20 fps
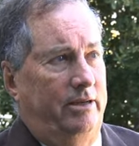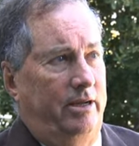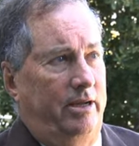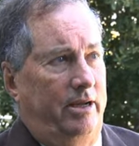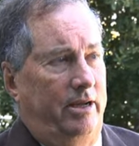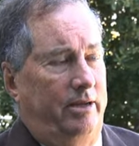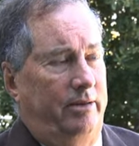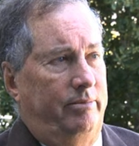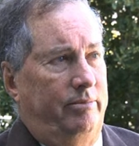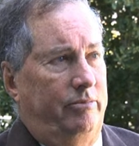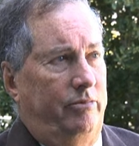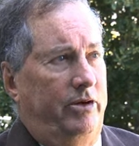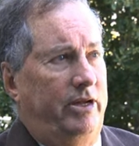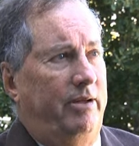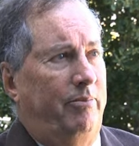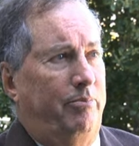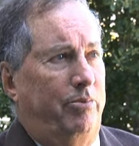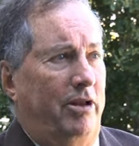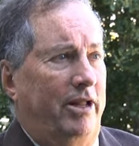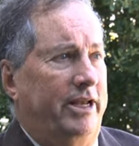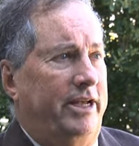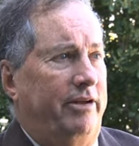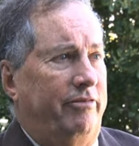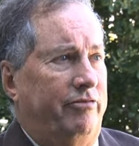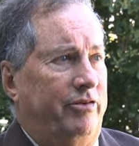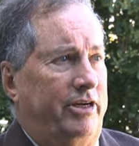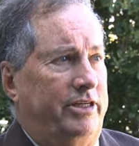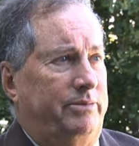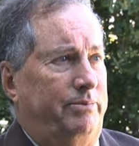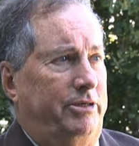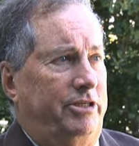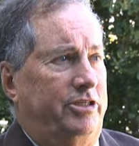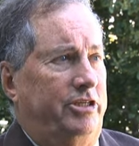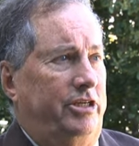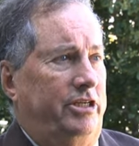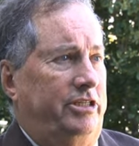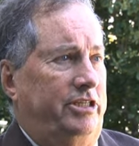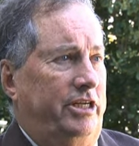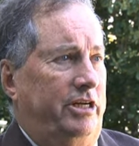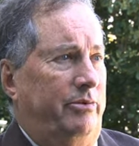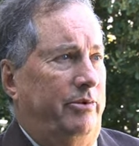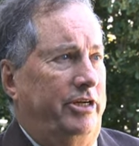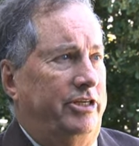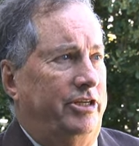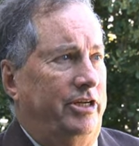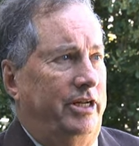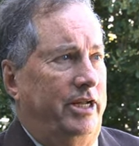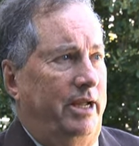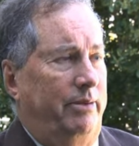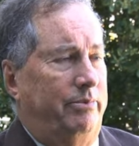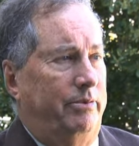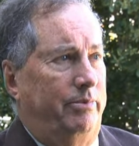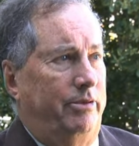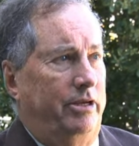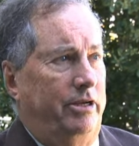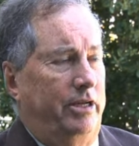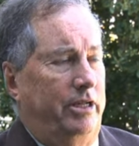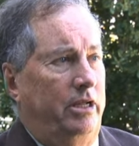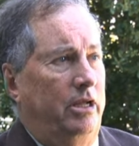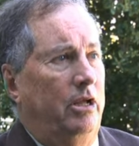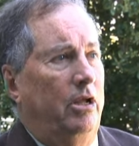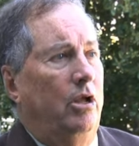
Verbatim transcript: Um, we have plenty of transmission and generation capability.